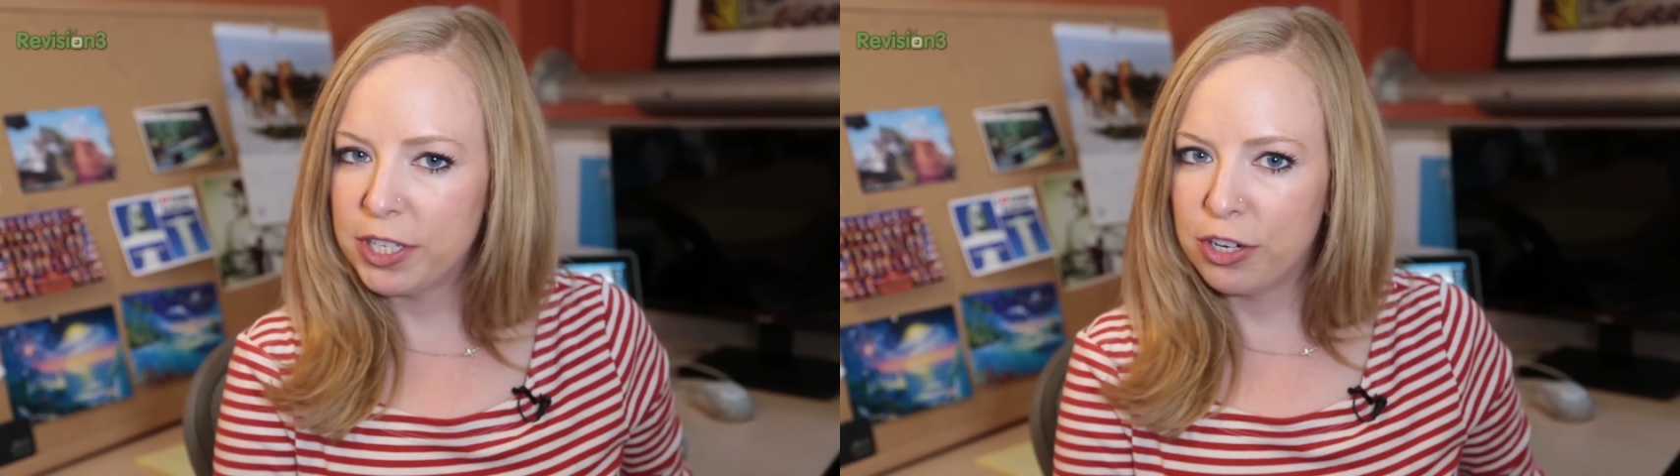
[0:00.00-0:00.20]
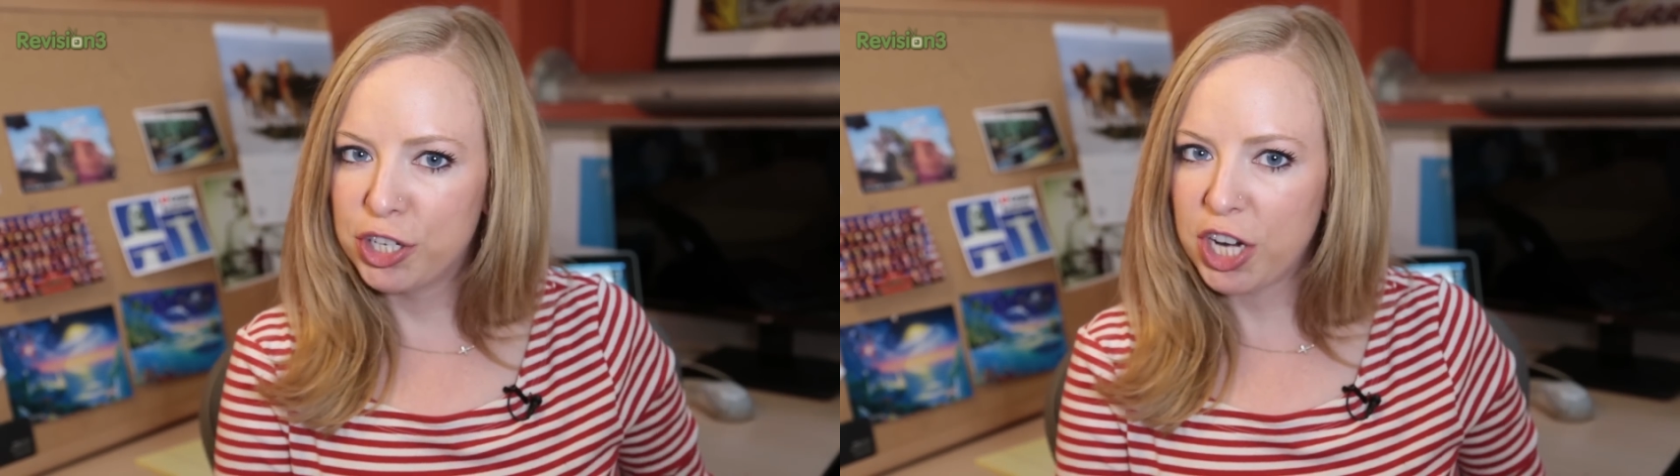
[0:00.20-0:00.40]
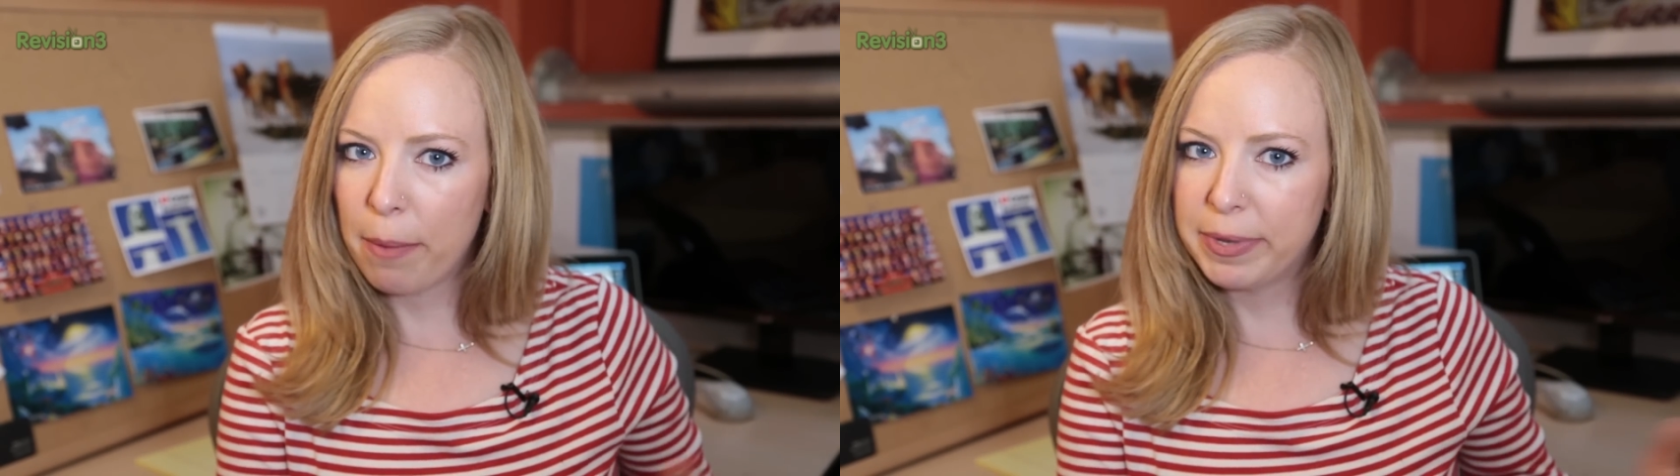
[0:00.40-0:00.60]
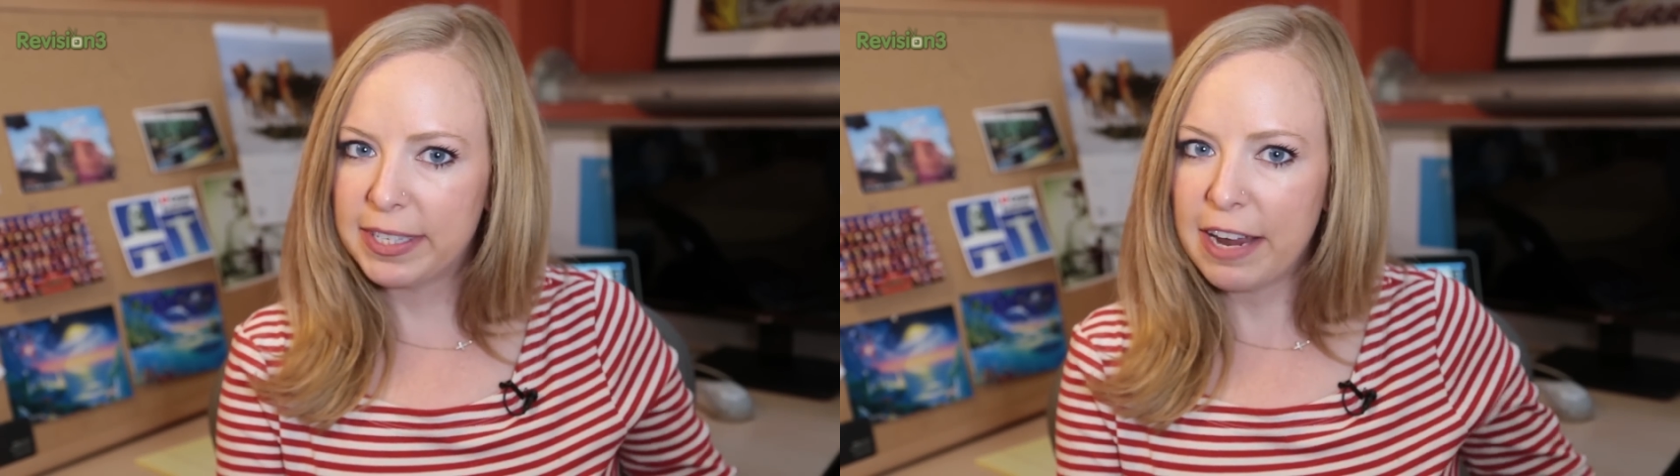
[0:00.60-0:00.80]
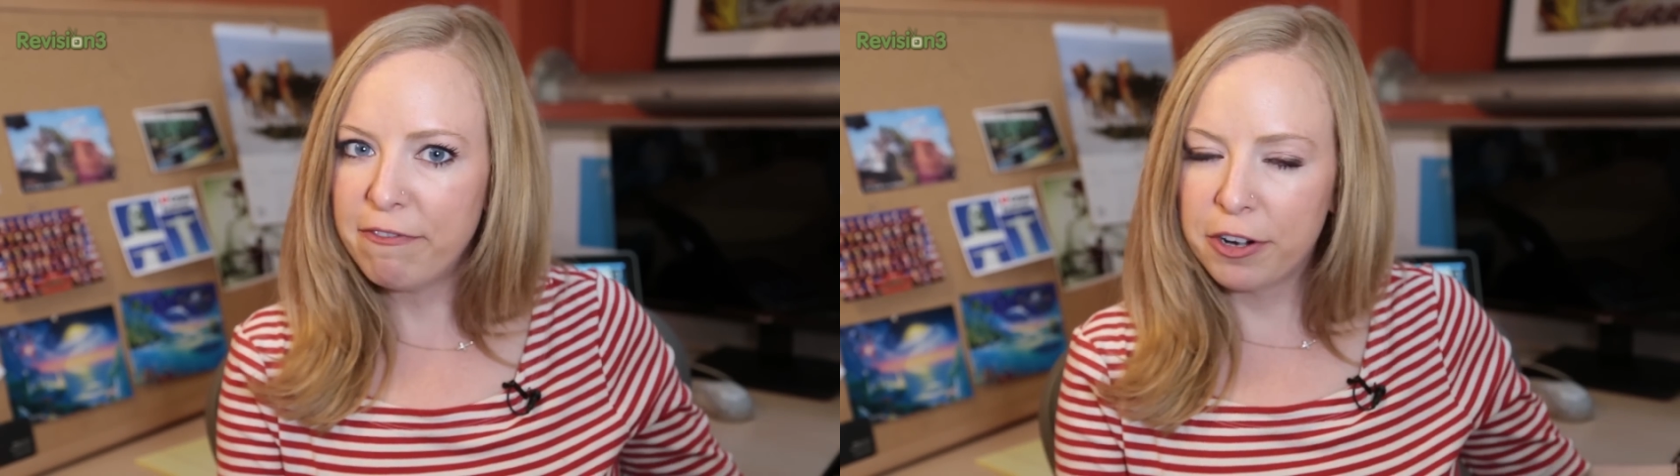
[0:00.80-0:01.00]
Is your job
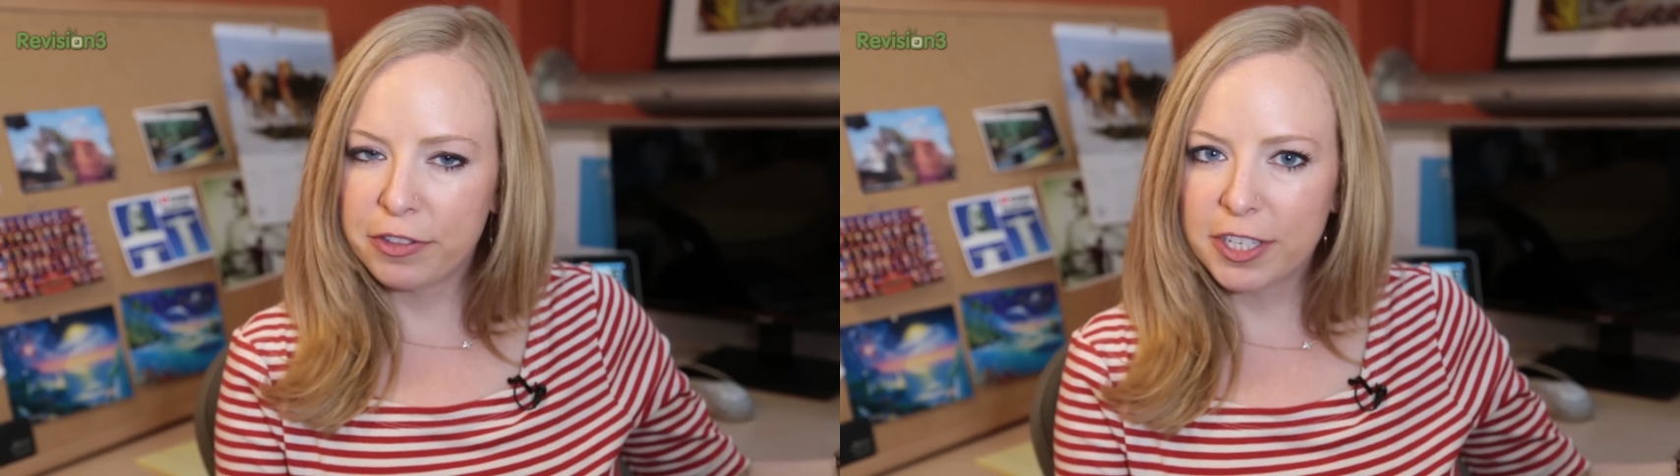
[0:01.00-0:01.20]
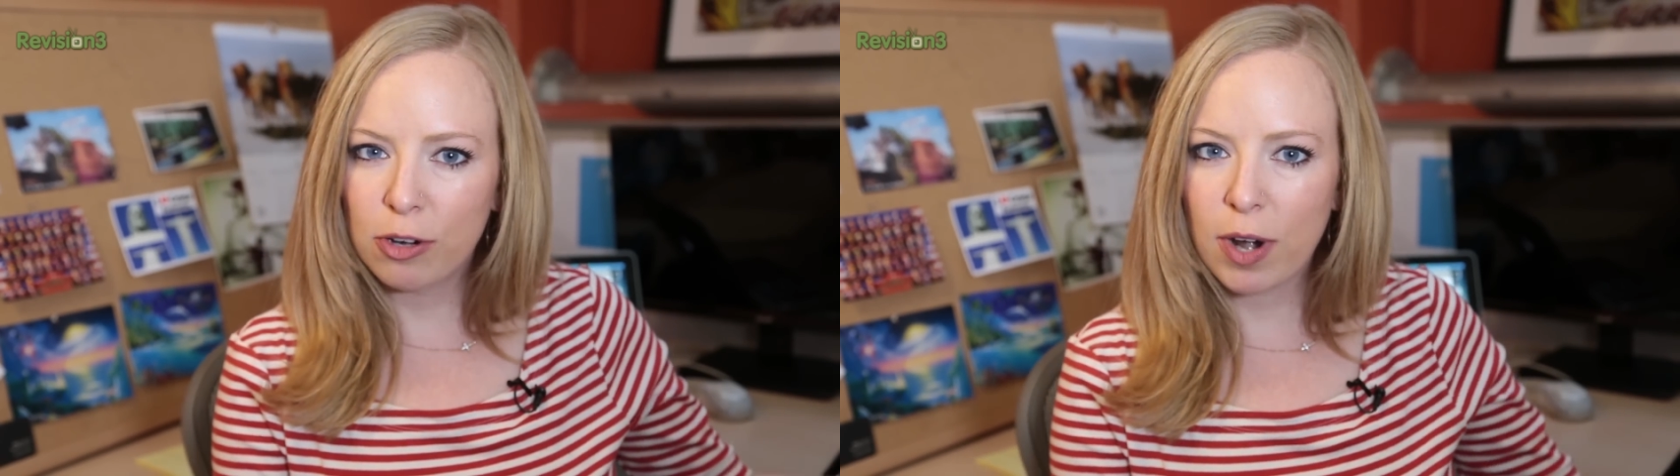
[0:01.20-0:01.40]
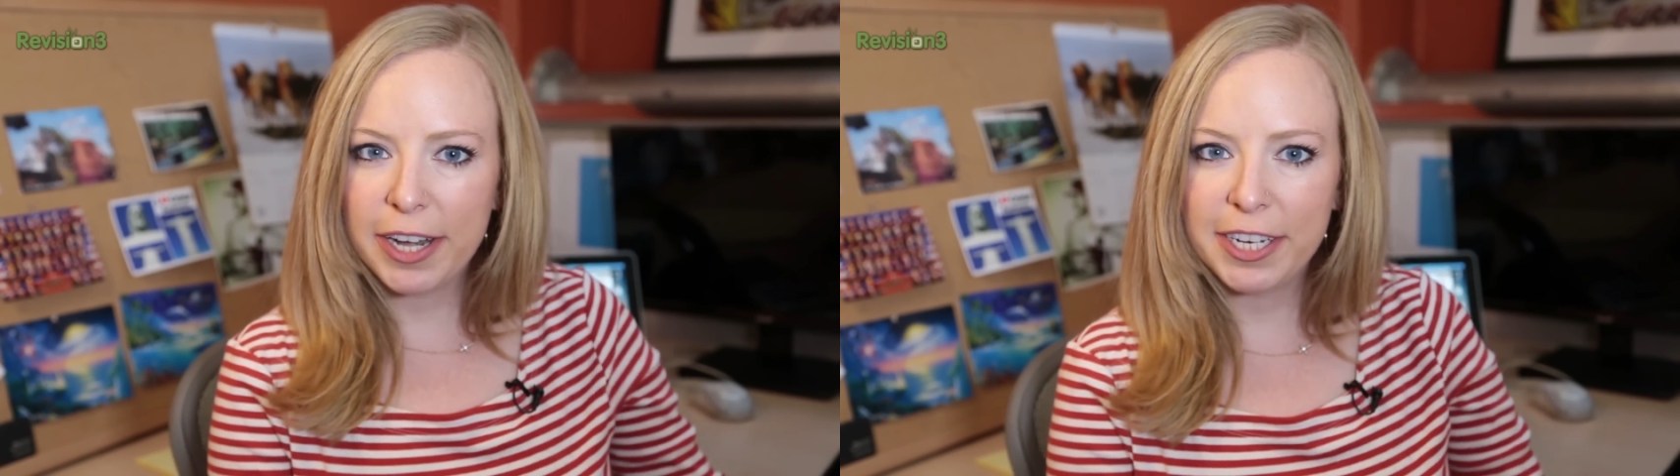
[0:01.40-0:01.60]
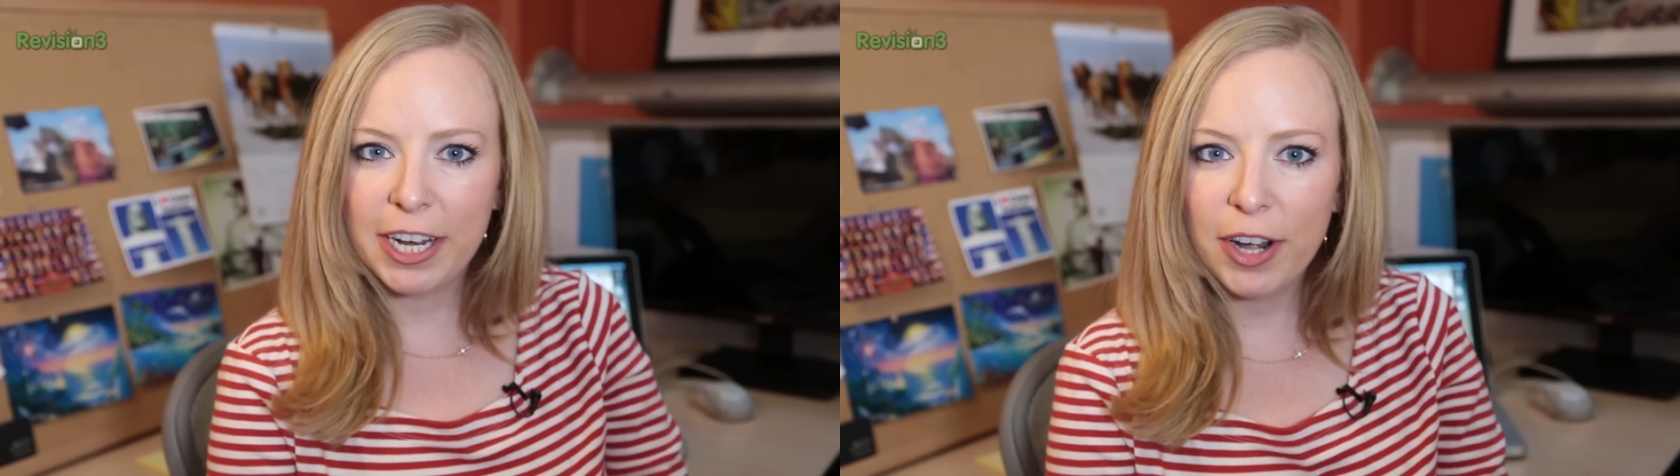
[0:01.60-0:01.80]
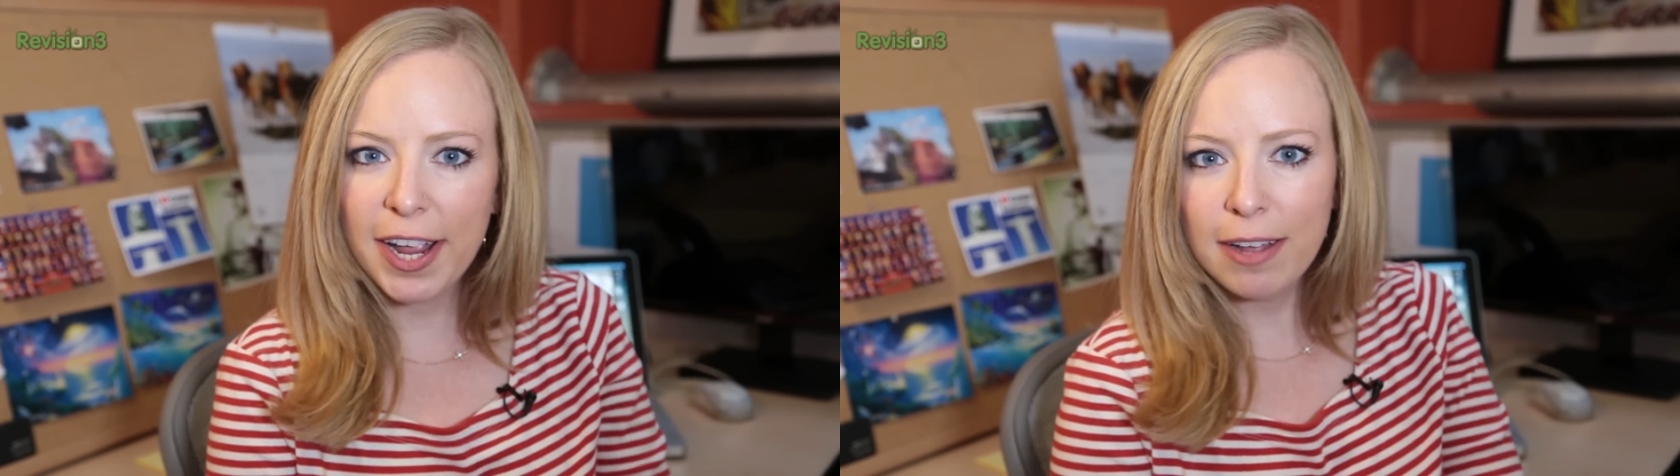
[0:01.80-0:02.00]
safe under this
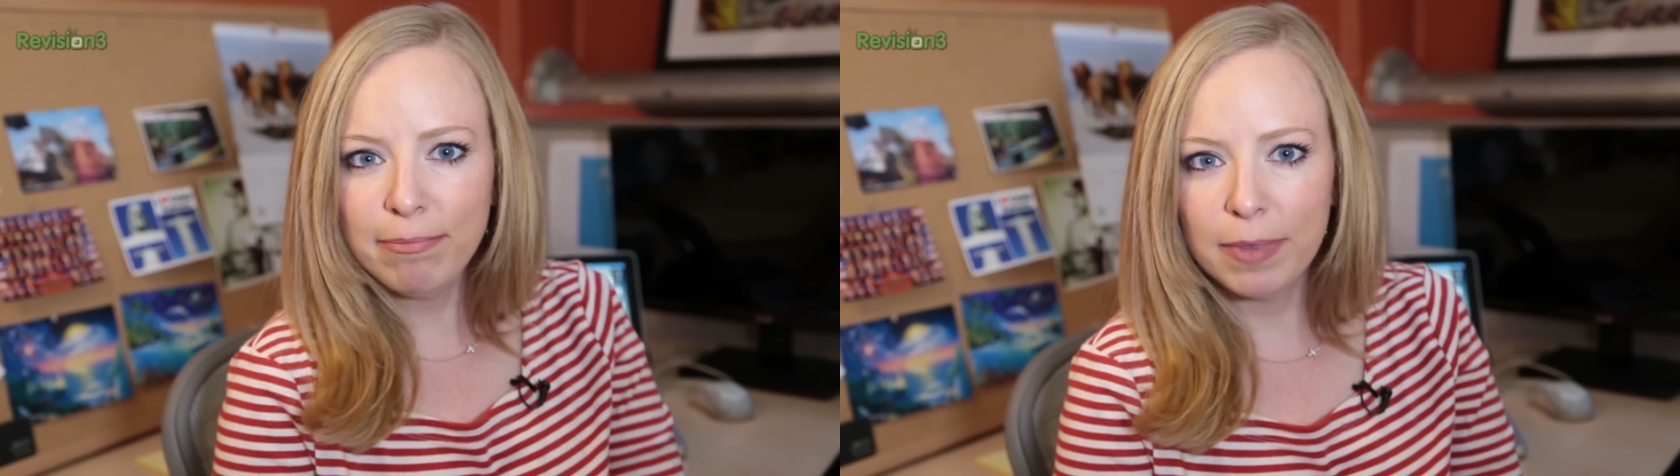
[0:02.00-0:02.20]
criteria?